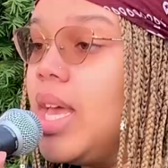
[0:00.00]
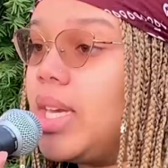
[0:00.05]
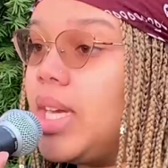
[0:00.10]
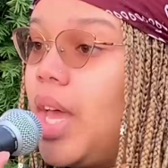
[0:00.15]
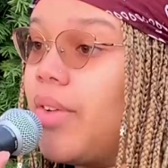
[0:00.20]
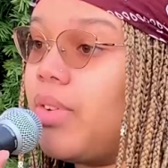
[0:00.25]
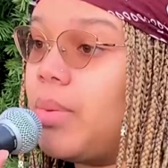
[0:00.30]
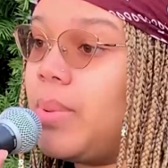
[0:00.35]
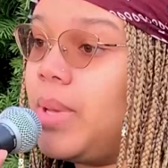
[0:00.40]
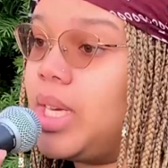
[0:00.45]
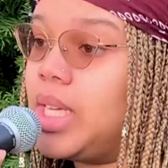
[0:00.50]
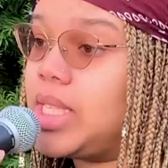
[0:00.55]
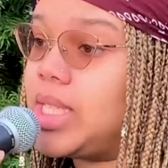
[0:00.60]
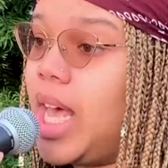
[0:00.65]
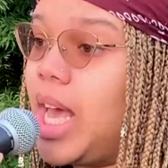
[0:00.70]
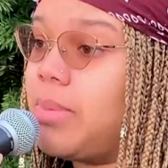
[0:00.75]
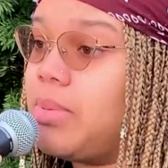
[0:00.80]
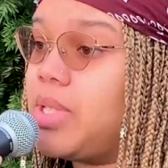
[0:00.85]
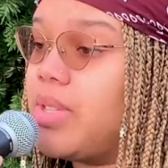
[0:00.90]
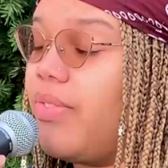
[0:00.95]
Never been the
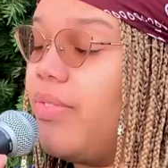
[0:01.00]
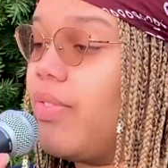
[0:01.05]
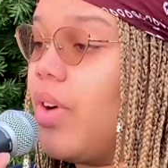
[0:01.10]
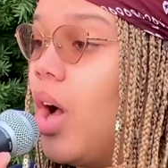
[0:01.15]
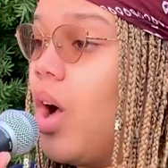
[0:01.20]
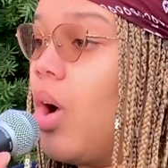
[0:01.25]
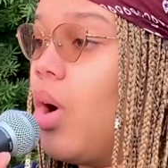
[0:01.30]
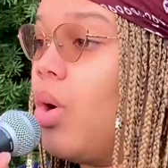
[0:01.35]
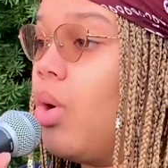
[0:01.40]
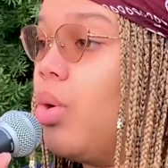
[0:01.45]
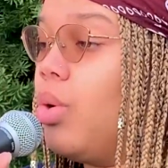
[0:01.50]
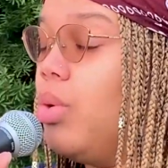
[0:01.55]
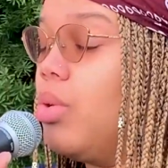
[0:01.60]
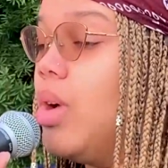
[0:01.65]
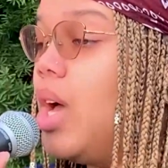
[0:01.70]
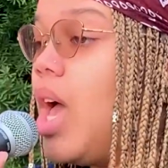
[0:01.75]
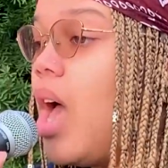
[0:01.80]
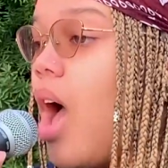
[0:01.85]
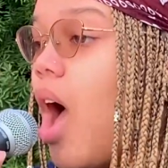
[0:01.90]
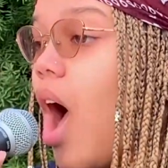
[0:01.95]
type to fold.
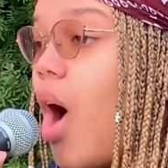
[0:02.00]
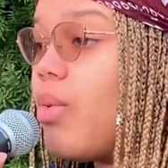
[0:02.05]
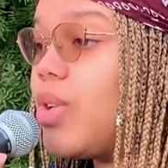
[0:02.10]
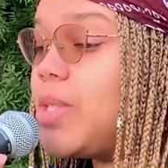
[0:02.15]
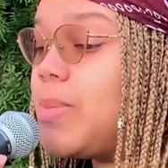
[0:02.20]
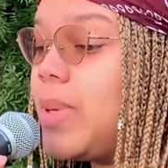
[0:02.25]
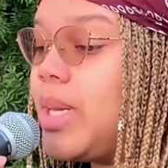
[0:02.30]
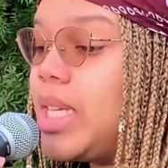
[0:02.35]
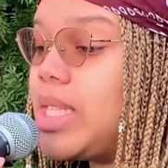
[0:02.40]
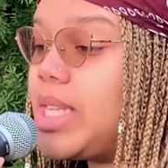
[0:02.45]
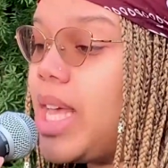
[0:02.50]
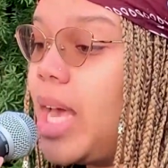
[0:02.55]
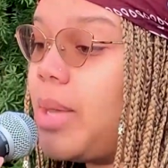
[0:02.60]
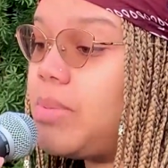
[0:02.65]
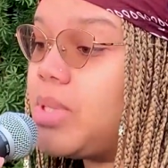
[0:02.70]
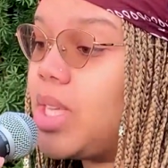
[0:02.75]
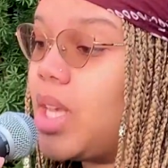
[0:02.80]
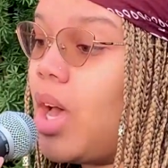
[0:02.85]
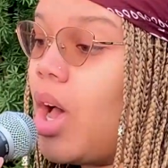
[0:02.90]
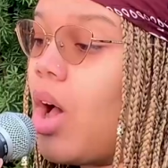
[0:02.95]
Always been the
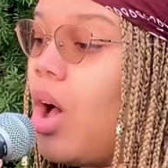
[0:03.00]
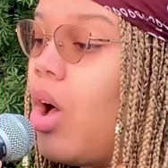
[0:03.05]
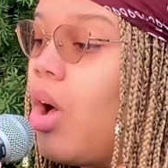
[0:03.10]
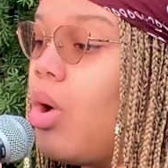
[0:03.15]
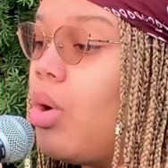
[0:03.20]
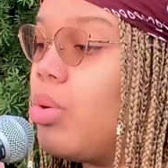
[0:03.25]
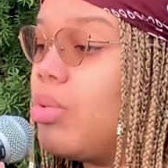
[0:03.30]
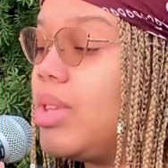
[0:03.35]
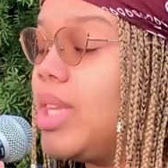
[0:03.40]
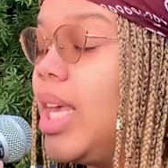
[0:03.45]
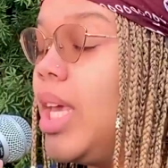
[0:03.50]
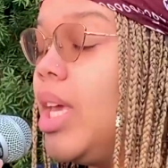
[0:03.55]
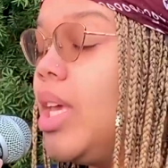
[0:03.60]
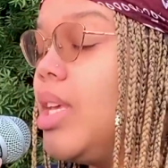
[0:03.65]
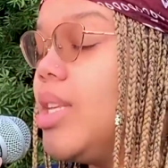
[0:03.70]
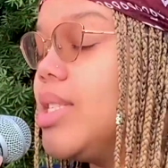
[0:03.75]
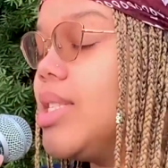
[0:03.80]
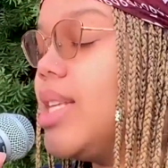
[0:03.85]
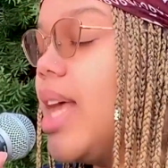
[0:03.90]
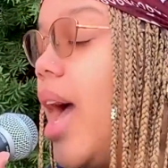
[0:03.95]
type to hold
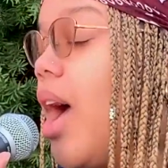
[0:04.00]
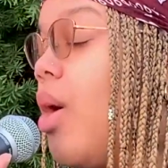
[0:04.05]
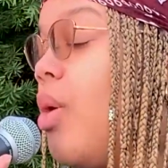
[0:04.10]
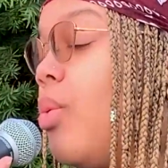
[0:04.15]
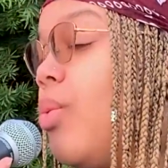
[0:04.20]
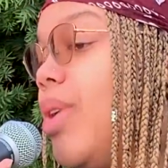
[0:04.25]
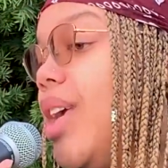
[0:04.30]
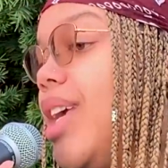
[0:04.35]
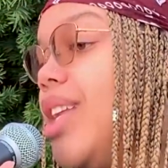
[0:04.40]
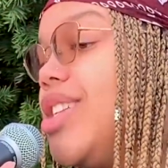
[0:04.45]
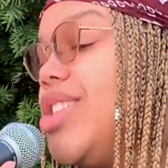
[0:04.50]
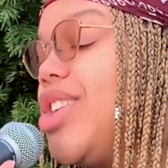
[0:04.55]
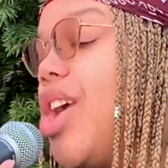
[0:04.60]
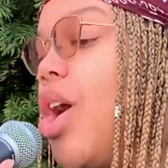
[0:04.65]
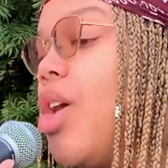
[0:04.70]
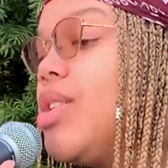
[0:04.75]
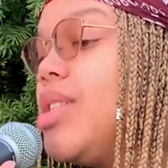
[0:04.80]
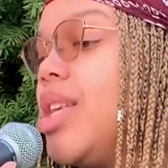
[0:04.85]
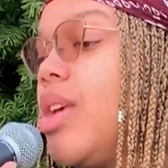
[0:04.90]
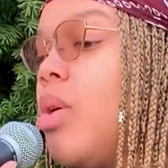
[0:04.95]
things down. We the
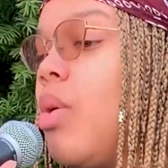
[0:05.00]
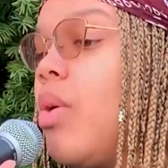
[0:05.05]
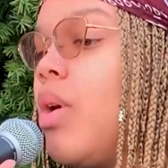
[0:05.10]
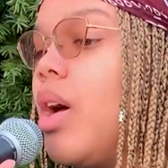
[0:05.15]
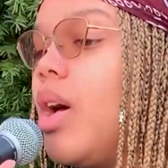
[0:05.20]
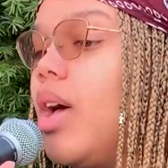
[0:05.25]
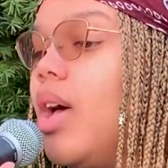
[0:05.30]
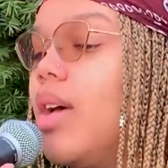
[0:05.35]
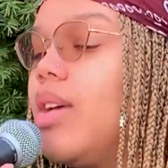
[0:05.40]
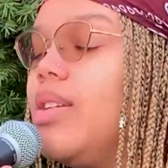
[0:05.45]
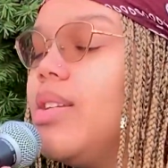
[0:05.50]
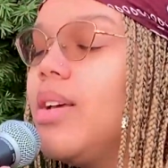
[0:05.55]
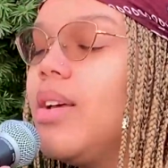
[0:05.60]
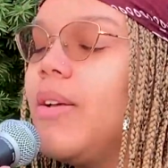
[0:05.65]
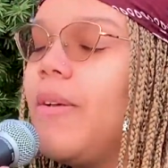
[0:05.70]
chosen one.